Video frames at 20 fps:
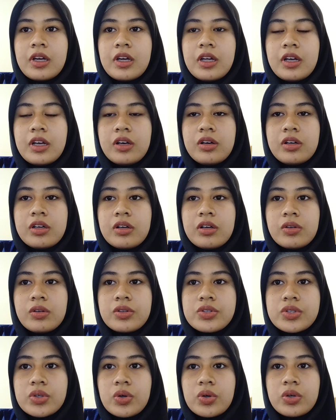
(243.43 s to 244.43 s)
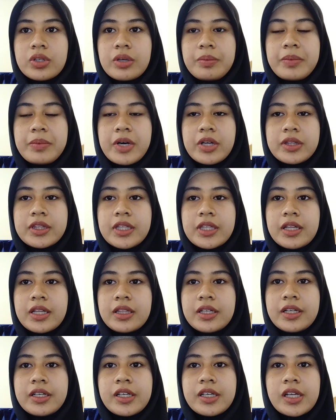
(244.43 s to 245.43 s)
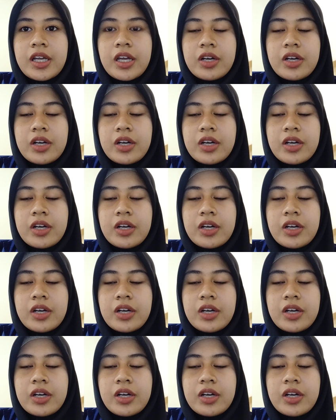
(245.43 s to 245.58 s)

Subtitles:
and also about talent,